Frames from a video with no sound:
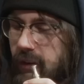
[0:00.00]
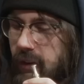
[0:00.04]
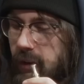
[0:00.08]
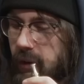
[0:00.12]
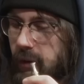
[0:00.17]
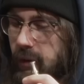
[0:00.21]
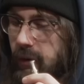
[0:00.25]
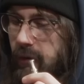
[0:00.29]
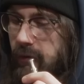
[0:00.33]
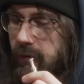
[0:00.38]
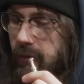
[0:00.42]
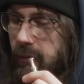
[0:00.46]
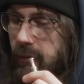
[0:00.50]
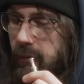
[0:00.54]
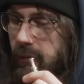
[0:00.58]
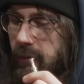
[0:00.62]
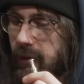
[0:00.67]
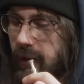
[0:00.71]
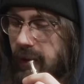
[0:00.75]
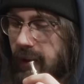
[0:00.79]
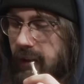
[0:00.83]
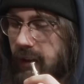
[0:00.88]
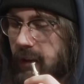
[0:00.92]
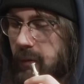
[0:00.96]
here from a
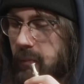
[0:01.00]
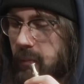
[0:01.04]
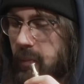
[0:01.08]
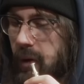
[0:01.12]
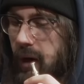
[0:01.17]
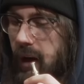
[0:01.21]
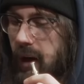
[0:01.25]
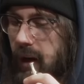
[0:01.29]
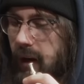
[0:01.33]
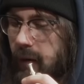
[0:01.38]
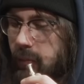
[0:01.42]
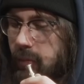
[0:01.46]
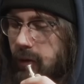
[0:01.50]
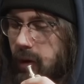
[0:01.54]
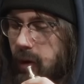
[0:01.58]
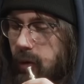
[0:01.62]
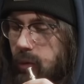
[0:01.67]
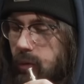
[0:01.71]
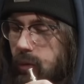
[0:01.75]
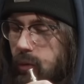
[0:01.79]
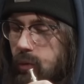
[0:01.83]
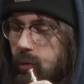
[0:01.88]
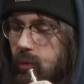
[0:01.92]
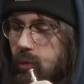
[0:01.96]
guy named
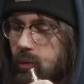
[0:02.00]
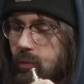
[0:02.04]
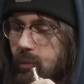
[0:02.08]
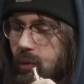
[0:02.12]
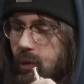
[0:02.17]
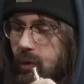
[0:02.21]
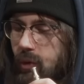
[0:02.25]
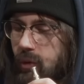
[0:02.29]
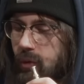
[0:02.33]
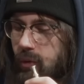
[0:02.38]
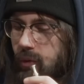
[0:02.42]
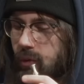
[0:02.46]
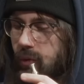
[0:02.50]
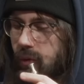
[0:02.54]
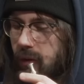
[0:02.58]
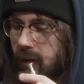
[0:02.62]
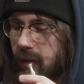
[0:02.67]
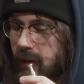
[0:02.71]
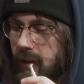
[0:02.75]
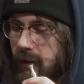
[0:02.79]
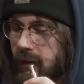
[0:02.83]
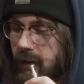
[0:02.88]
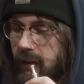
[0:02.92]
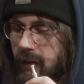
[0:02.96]
Pablo Umu,
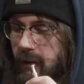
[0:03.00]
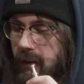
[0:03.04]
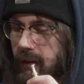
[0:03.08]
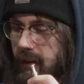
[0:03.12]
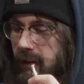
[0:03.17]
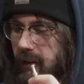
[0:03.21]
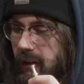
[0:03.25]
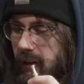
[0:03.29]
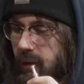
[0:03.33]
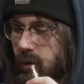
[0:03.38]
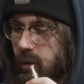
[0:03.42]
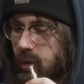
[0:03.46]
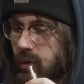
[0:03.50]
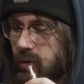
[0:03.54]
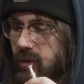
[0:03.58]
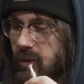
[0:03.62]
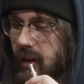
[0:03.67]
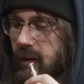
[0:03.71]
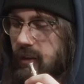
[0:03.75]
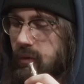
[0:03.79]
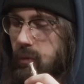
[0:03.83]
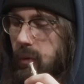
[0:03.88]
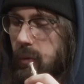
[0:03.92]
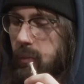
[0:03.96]
who
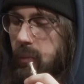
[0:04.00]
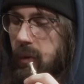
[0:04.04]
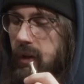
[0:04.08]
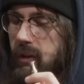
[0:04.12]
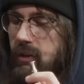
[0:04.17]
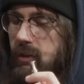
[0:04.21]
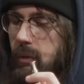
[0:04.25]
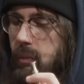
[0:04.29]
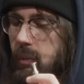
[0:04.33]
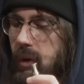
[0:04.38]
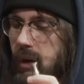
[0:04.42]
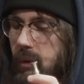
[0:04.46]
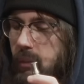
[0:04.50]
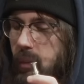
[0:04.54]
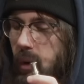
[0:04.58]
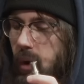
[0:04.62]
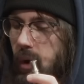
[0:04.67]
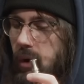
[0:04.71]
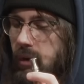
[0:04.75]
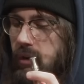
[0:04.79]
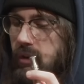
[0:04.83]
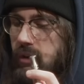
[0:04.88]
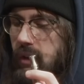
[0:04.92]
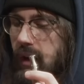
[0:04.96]
says, What plays a big
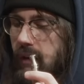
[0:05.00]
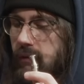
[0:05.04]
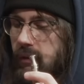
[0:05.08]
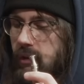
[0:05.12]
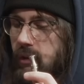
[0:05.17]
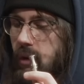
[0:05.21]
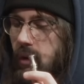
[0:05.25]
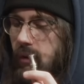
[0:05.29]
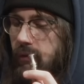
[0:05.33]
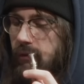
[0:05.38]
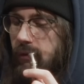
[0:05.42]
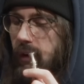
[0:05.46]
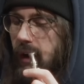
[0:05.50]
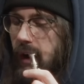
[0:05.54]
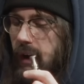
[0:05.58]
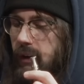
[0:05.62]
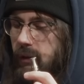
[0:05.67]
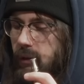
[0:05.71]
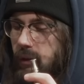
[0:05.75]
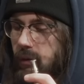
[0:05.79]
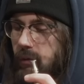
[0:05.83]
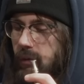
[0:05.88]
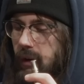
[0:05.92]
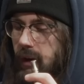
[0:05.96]
part is having no
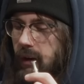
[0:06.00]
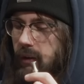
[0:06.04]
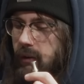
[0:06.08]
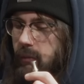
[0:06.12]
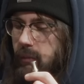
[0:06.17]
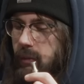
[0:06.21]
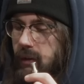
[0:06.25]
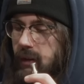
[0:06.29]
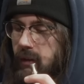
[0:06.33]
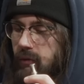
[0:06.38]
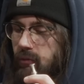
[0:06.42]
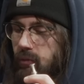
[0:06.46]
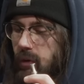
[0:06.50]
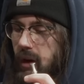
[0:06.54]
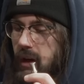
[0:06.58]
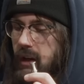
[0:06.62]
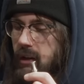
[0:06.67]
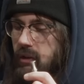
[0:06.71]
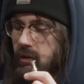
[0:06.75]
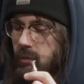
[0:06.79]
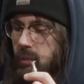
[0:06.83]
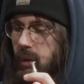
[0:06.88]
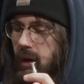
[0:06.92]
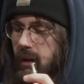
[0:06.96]
father around and being
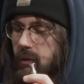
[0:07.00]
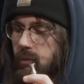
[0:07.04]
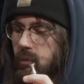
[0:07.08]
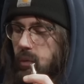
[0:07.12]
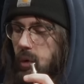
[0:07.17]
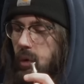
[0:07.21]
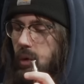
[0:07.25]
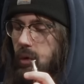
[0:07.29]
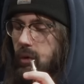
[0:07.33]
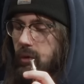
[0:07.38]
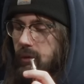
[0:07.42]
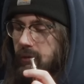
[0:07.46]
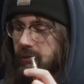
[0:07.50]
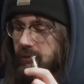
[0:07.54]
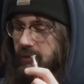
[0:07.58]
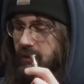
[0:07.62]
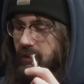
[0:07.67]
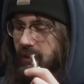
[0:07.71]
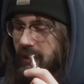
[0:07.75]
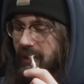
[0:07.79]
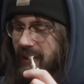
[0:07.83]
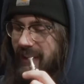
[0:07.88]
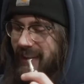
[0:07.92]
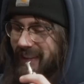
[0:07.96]
raised by oh wolves. Oh my
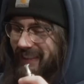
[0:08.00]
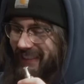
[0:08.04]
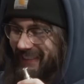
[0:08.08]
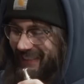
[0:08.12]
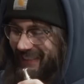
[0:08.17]
God.